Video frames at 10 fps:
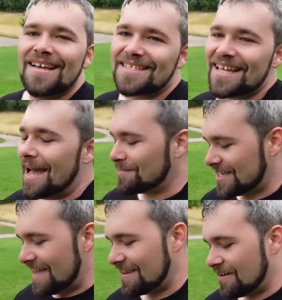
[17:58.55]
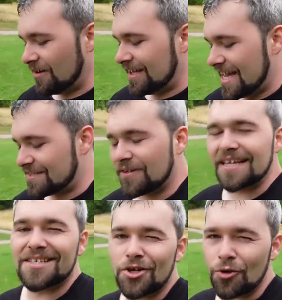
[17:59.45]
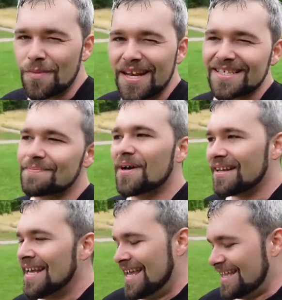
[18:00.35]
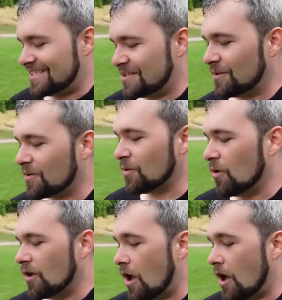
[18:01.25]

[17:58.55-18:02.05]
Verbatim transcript: See, I'm sad that it only lasts for like two minutes, but it's still cool.